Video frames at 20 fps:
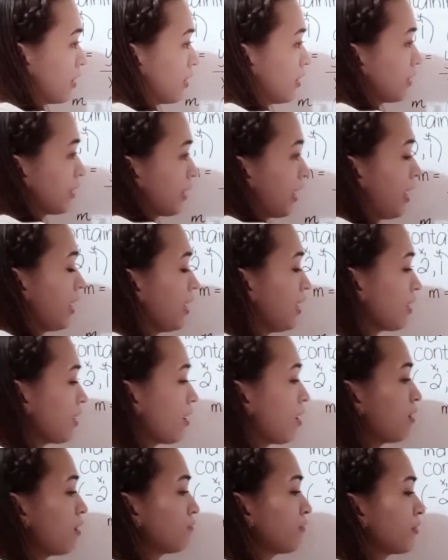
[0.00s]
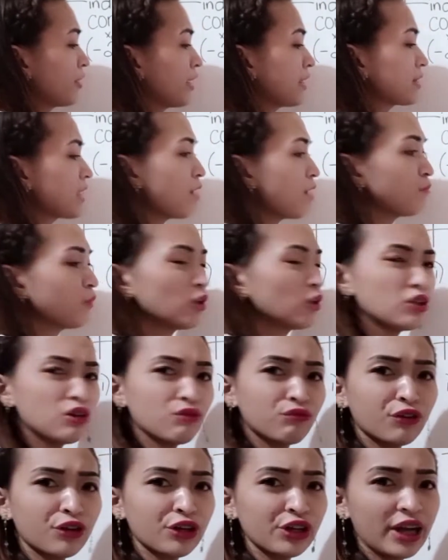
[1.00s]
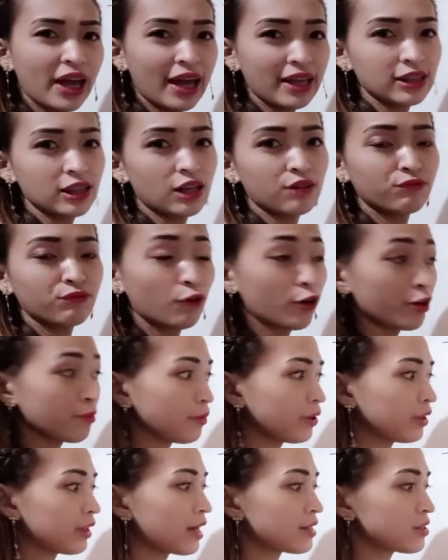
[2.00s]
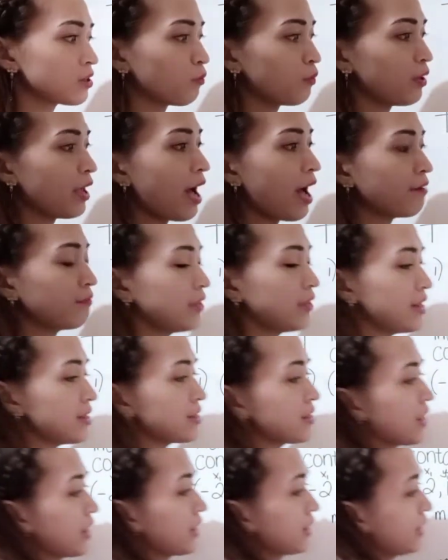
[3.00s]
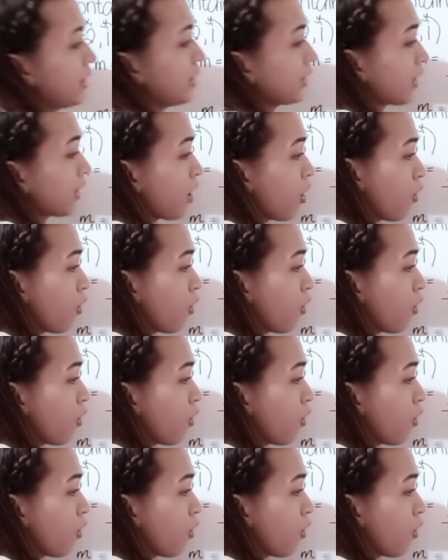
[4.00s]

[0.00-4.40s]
okay? For example, you forget the formula, so we have this technique.